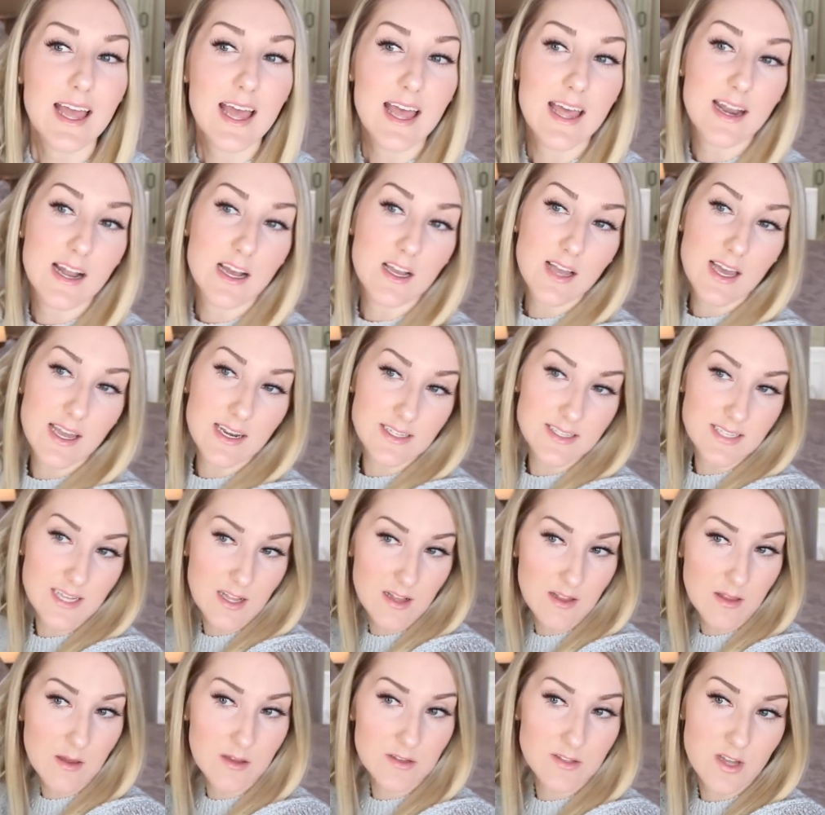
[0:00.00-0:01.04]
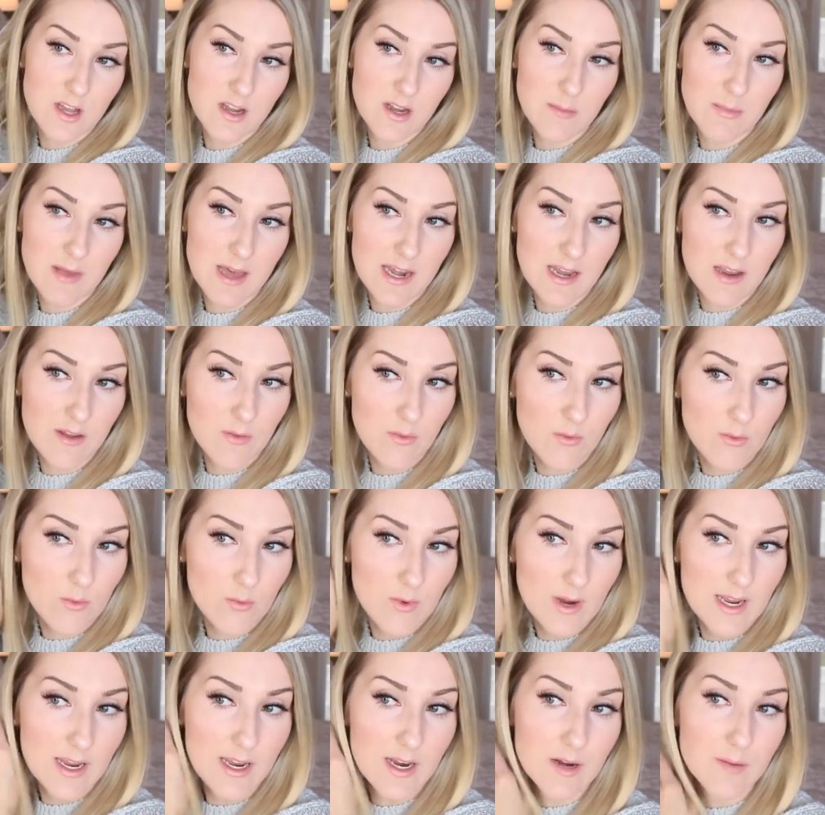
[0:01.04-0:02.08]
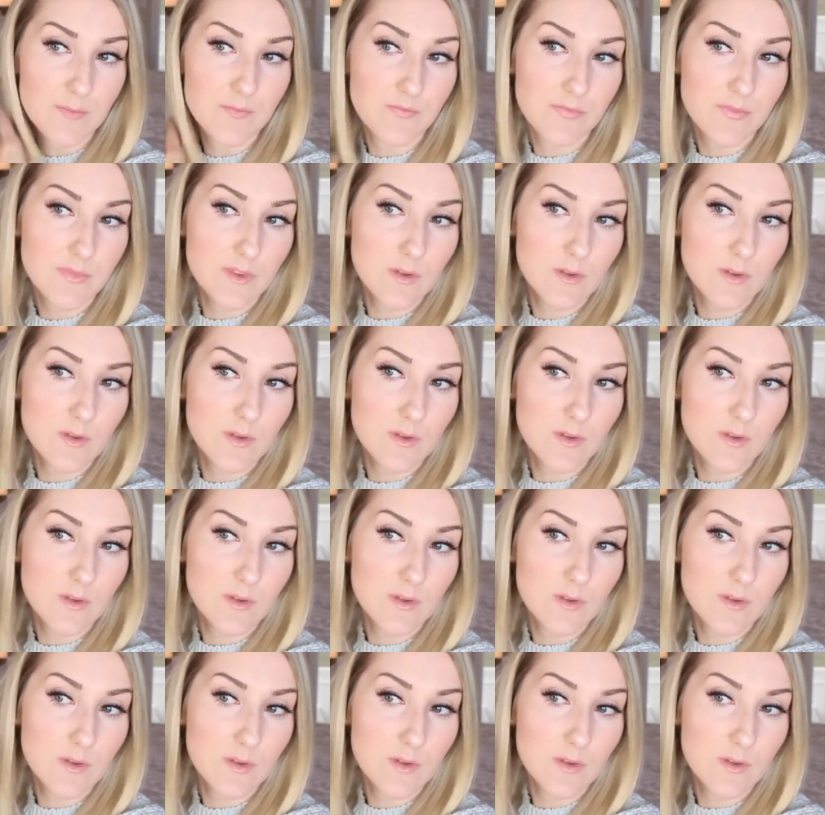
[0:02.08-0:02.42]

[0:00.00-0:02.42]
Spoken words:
and I'll kind of talk about it right here.